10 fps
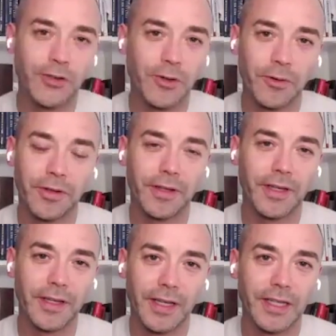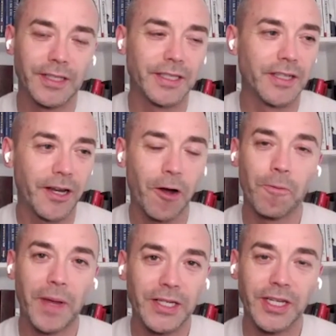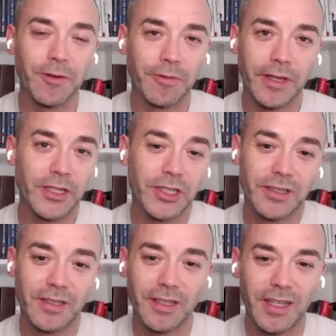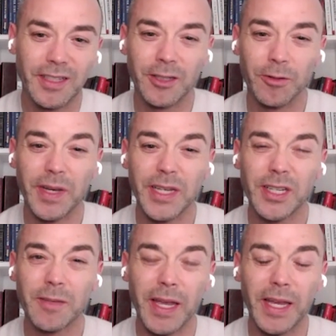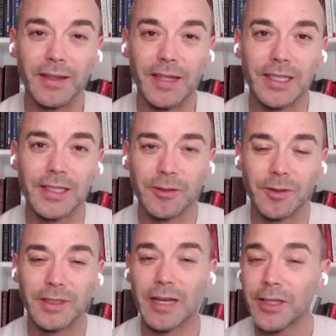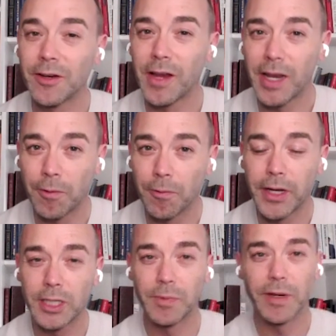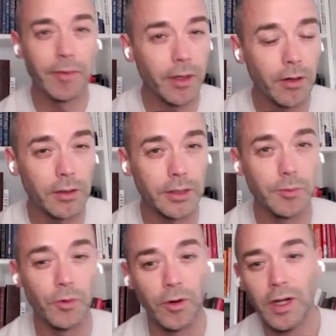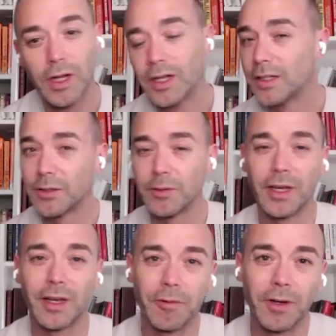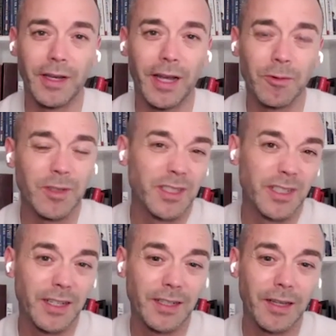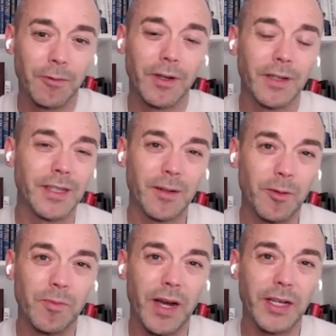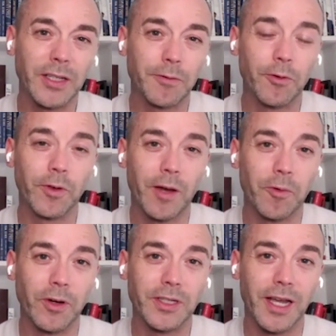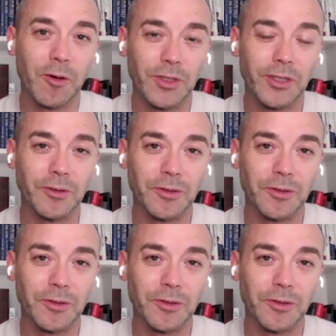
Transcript: growth is not outpacing inflation, you're basically making less. So it sounds like you're getting a raise, but everything costs more. So yeah, right now we're sitting at, like Ryan said, about -4 that works out to,